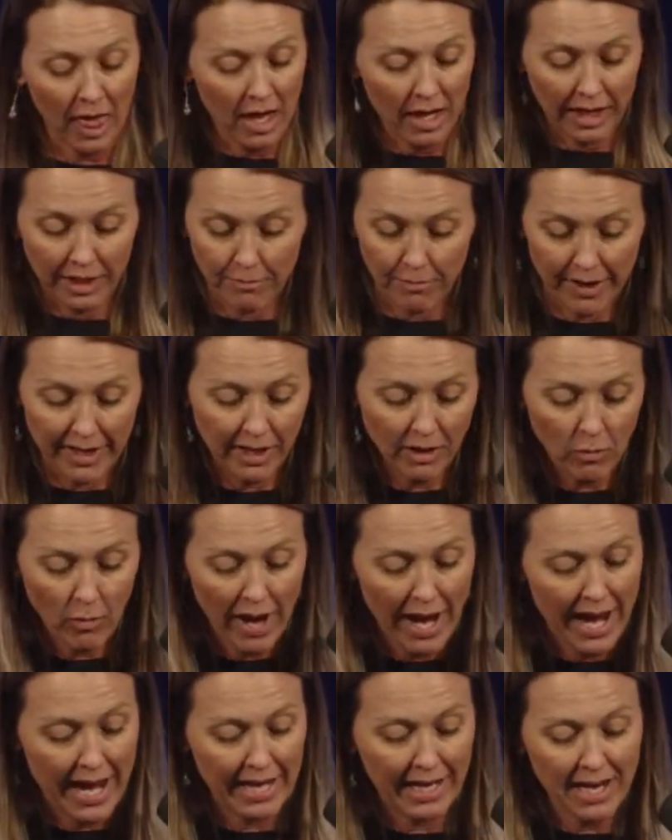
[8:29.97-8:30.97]
He ran
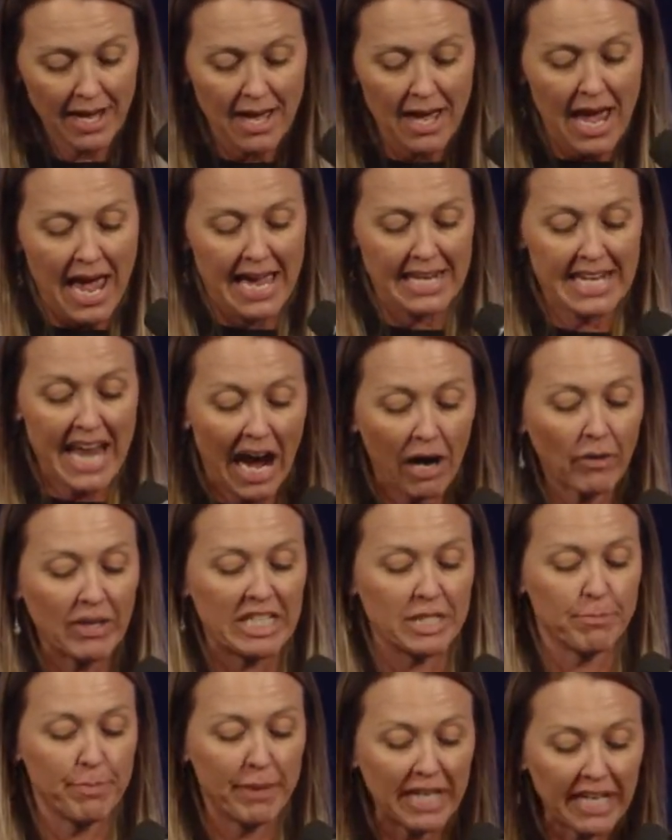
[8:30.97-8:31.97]
away and now
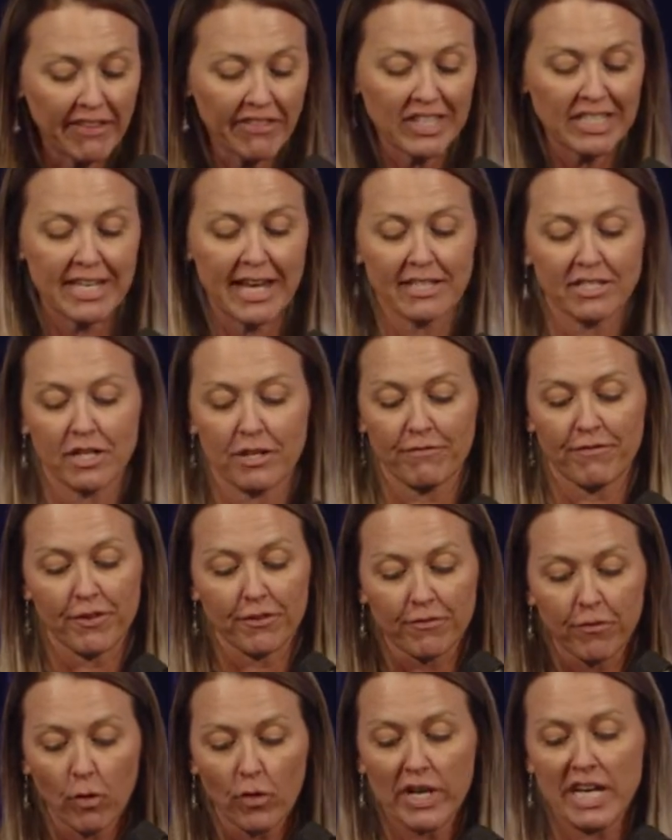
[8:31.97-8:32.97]
he's been in the desert for
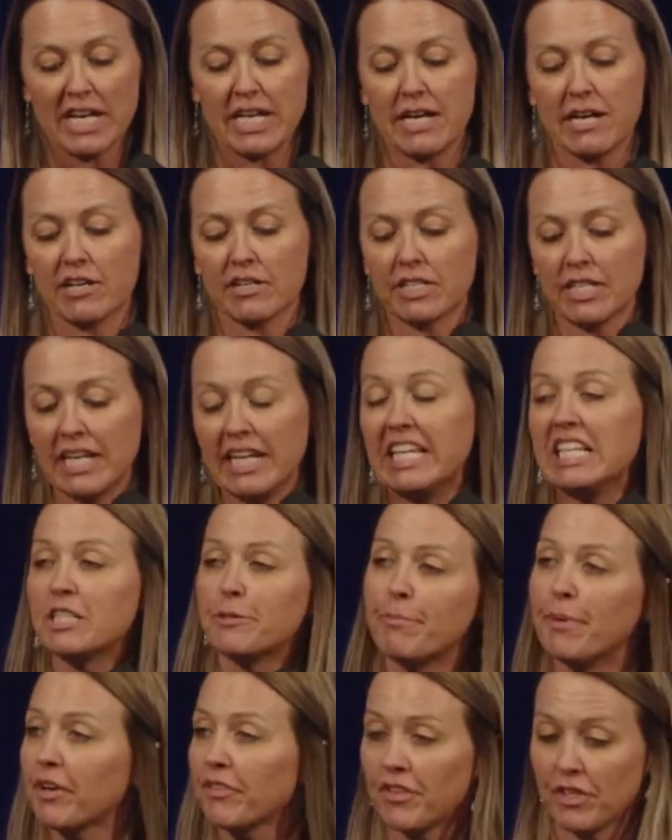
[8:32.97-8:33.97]
40 years and he's
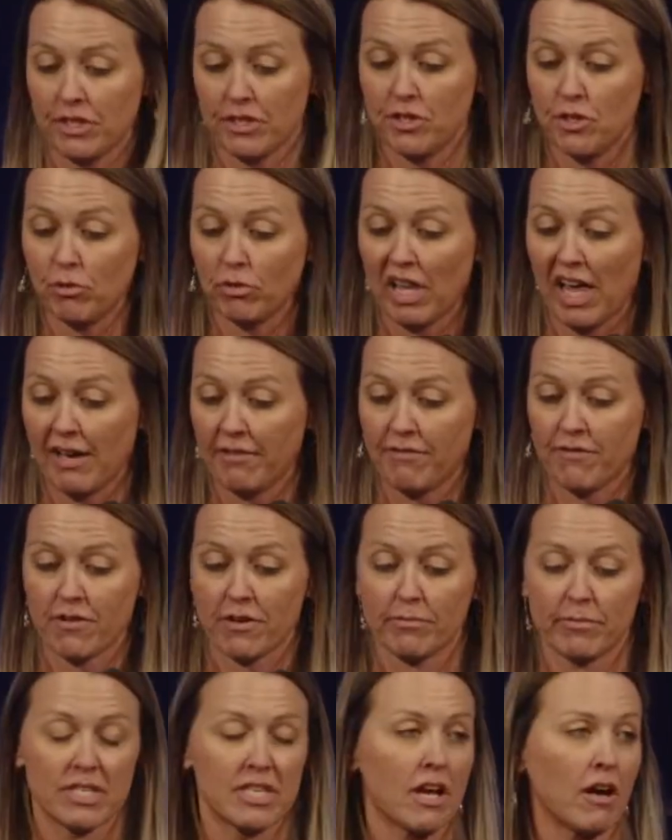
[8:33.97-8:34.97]
built this new life for
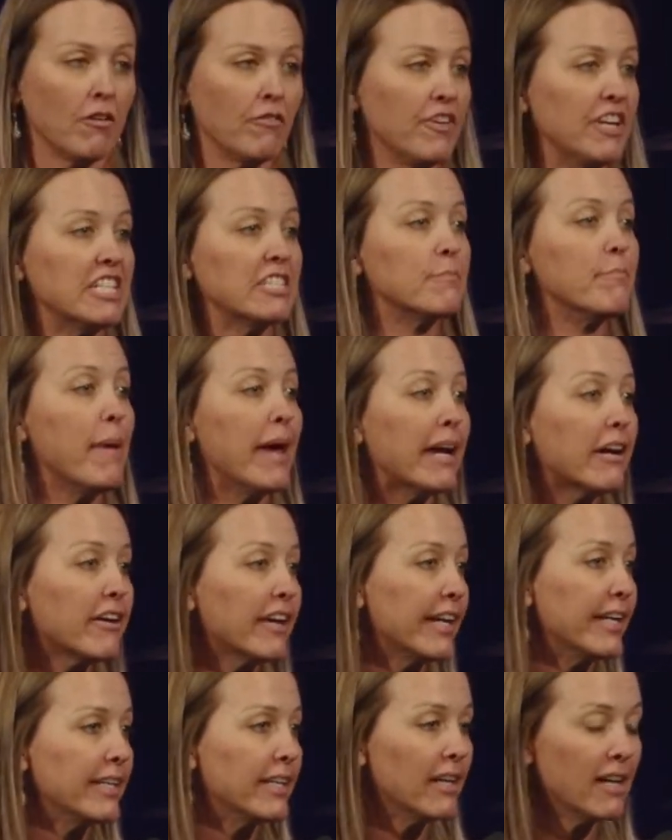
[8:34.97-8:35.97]
himself. He's
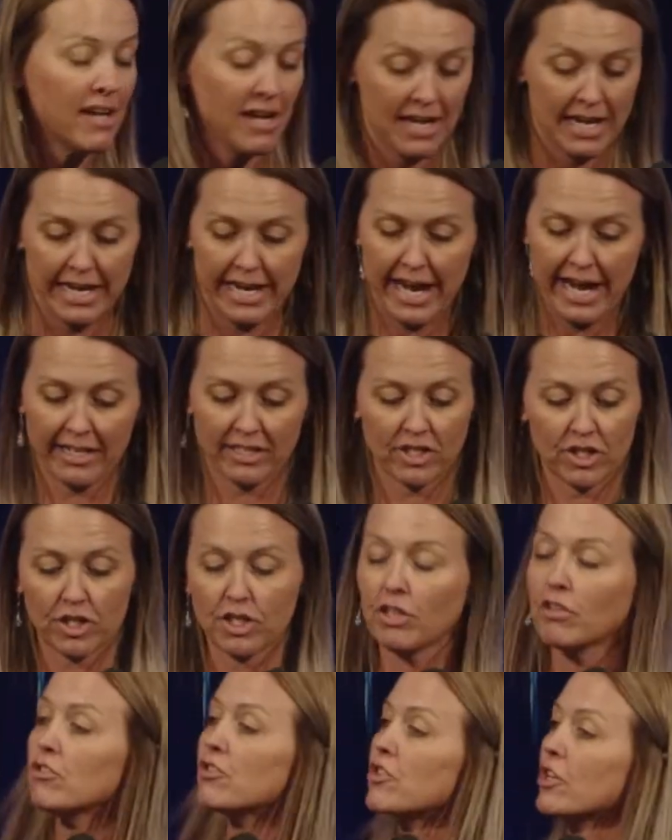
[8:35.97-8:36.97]
married, he has
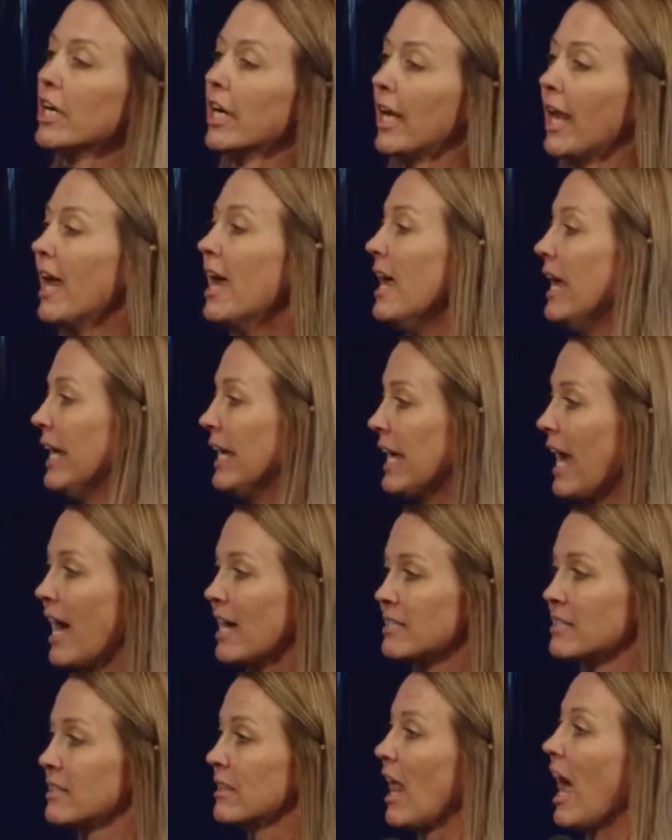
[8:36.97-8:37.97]
children, he
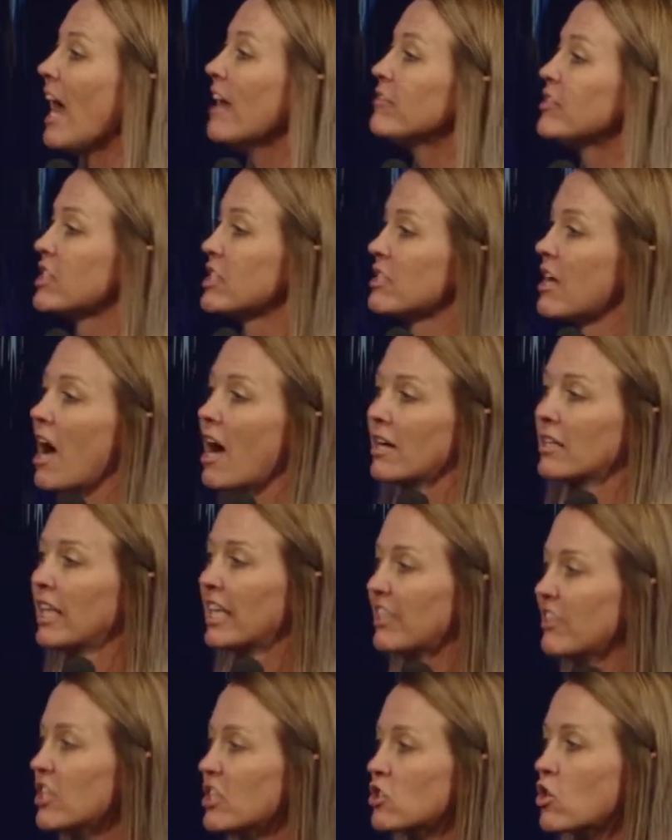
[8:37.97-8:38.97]
has livestock,
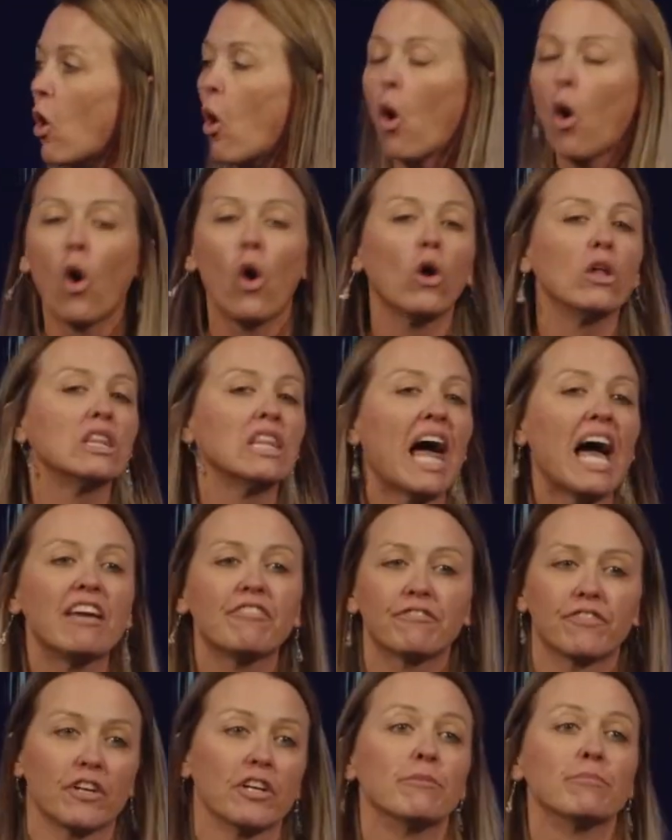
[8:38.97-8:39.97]
like this whole life
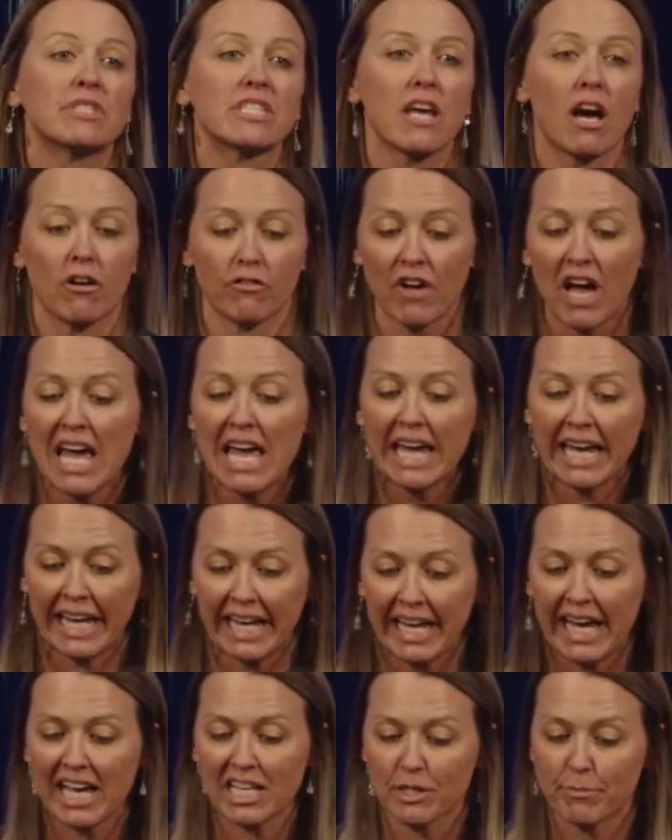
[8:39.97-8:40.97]
for himself
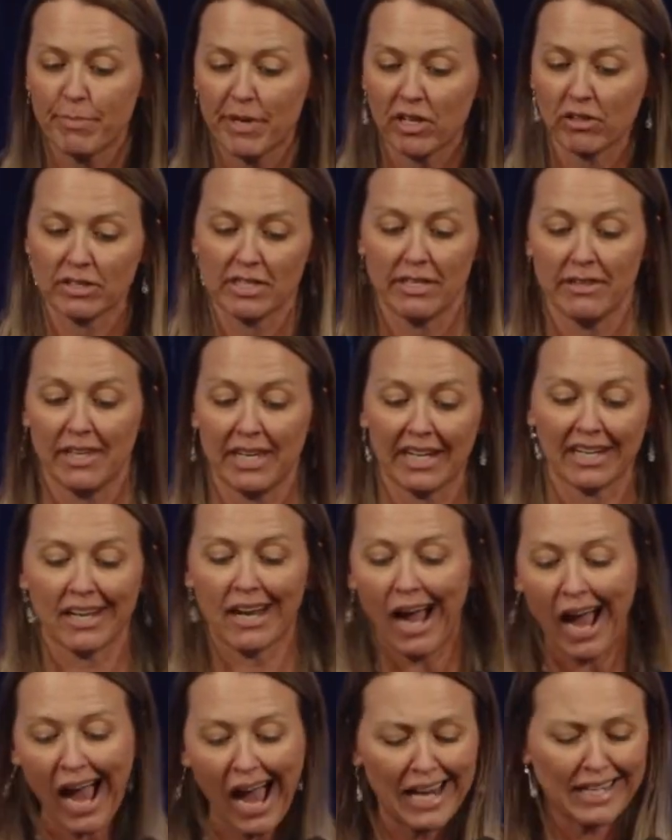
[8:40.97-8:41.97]
he has built. And then
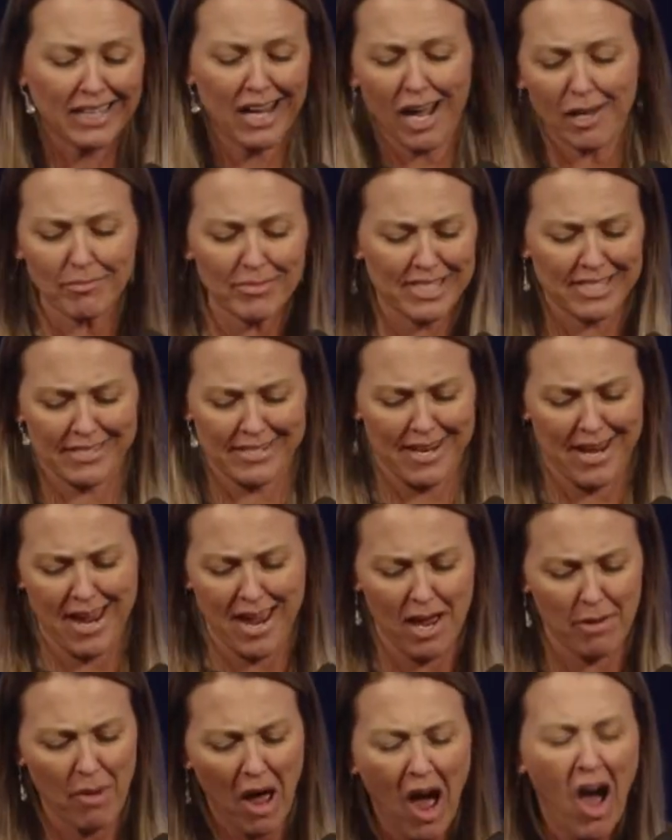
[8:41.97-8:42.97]
God comes to
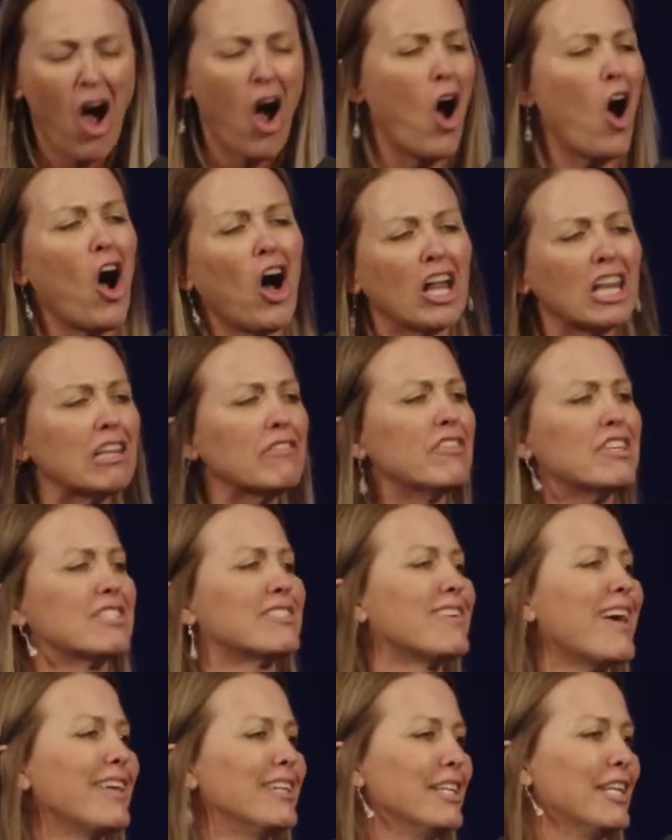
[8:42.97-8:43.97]
him all of a
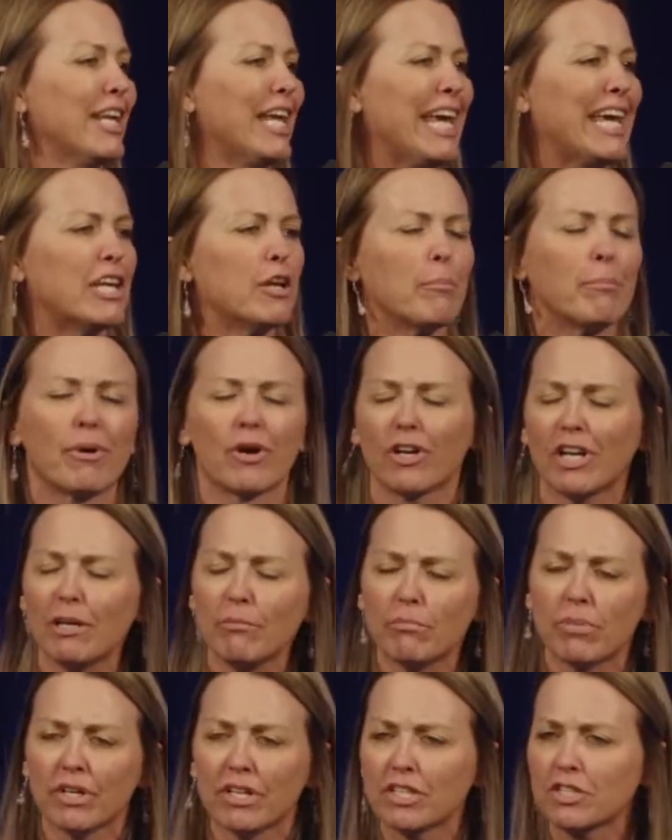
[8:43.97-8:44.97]
sudden in a
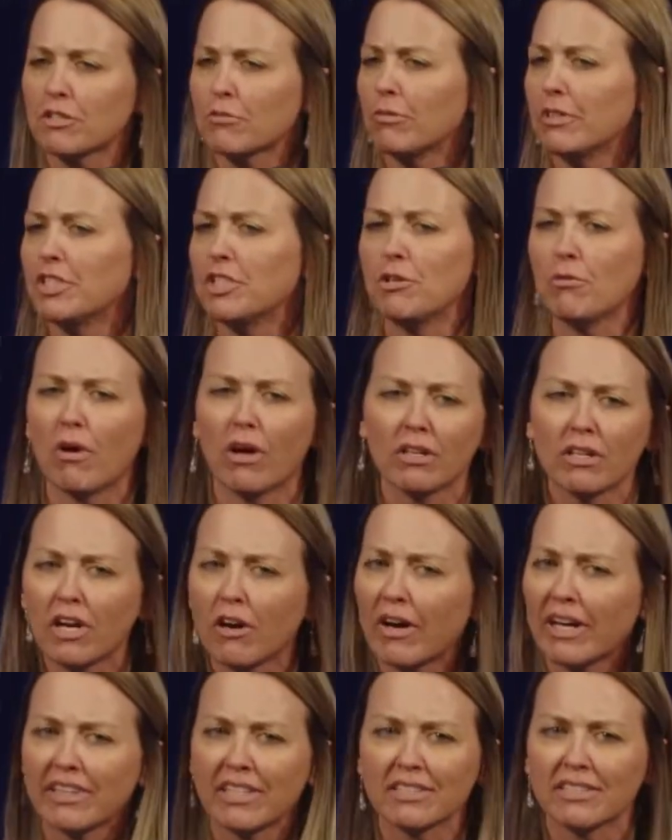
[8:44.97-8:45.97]
burning bush, which you all
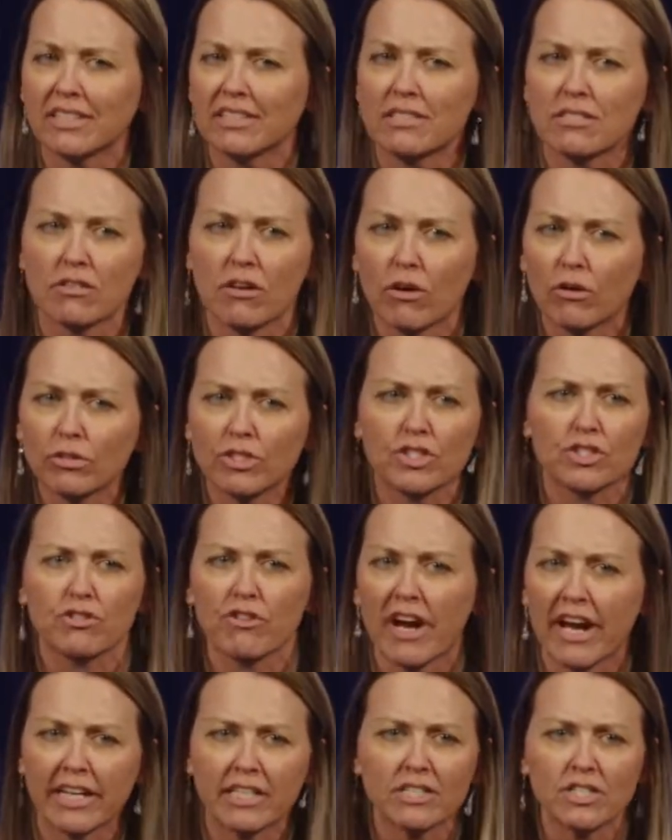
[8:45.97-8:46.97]
know, I think that's so
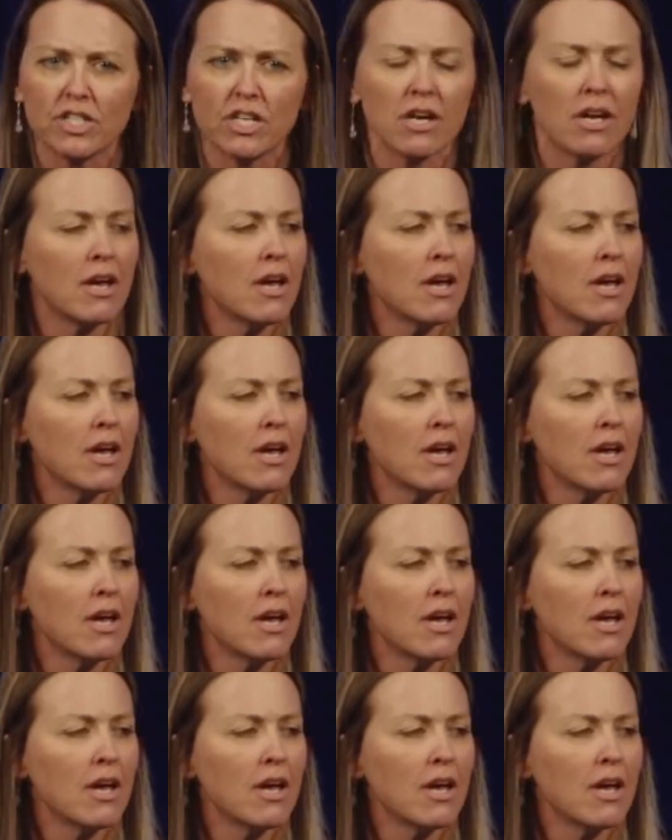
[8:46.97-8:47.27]
strange